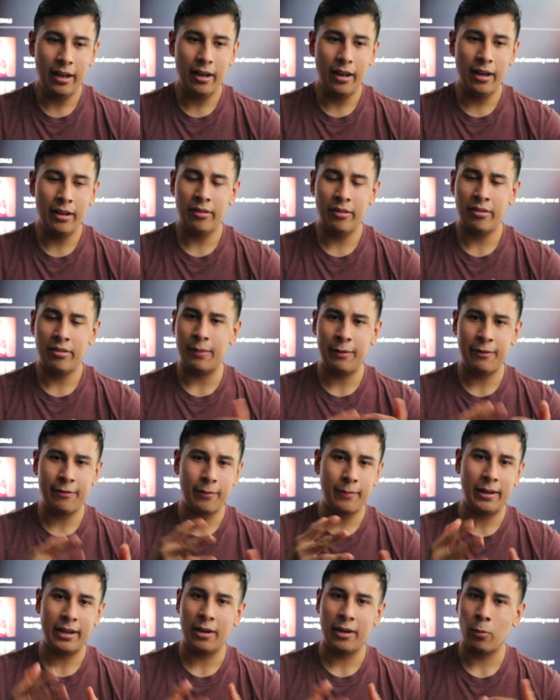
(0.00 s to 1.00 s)
it's just coming from
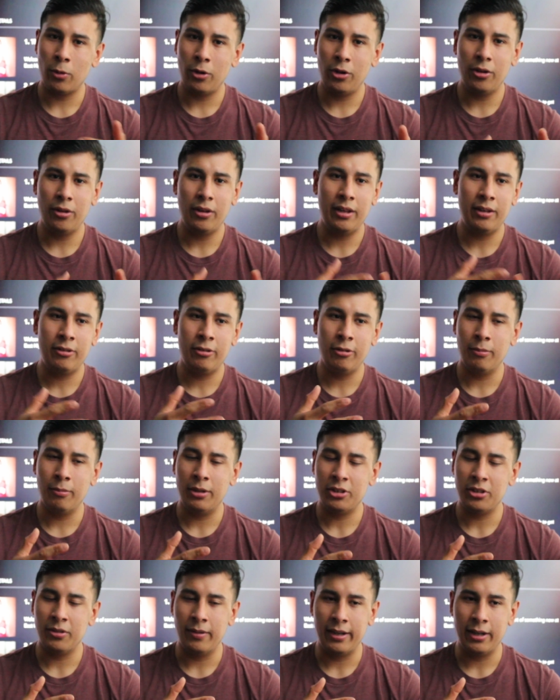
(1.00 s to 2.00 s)
like a really too
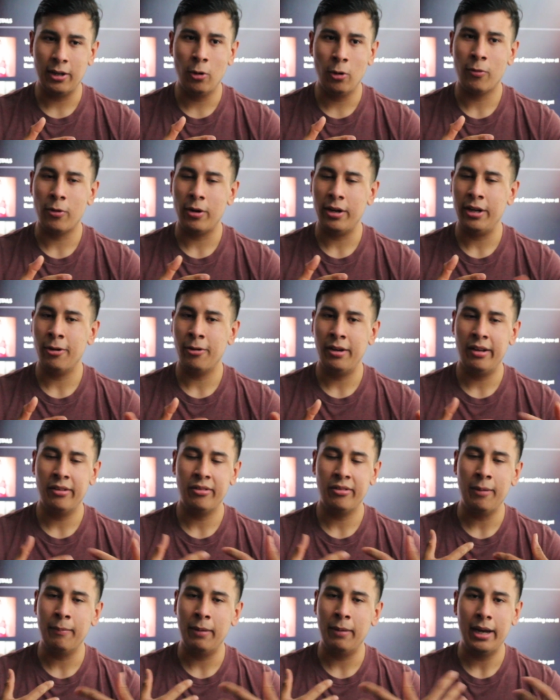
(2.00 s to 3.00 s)
much of like over eagerness,
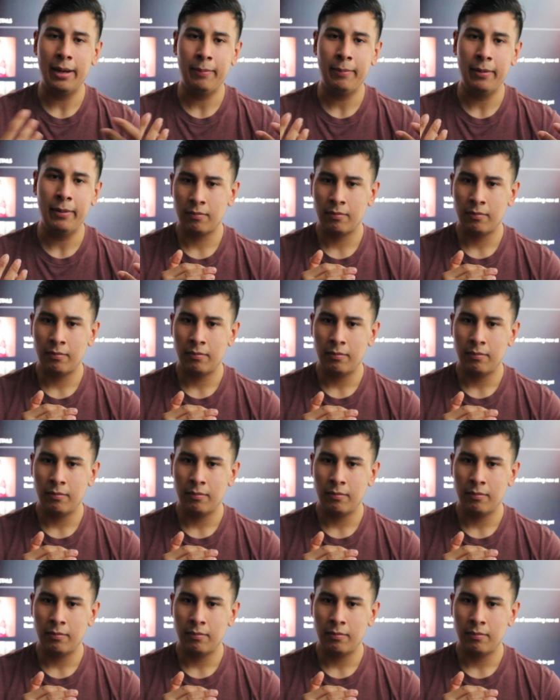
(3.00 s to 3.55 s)
in my opinion.